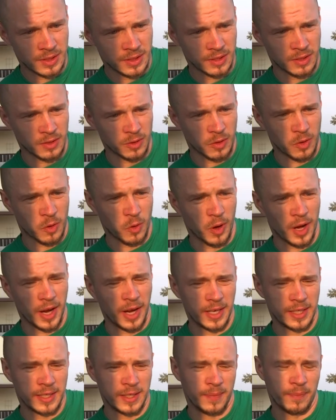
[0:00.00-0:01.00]
to
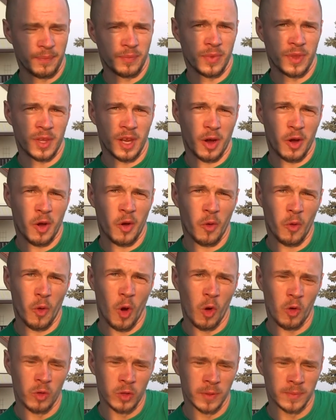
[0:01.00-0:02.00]
create the
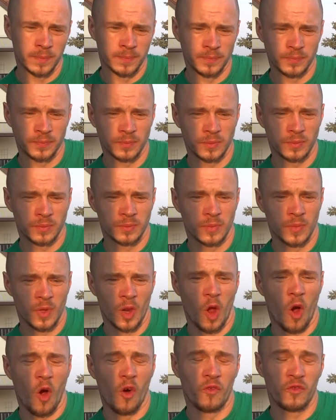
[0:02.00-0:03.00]
crown
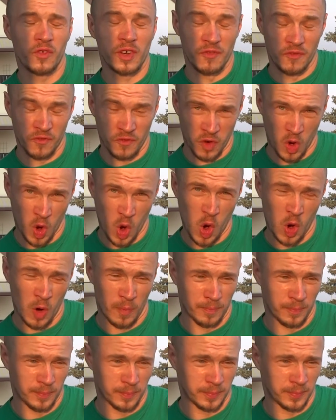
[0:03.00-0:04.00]
of the
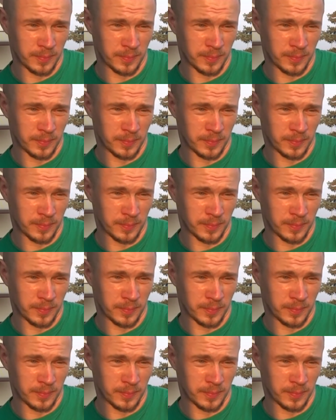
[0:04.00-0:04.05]
foam.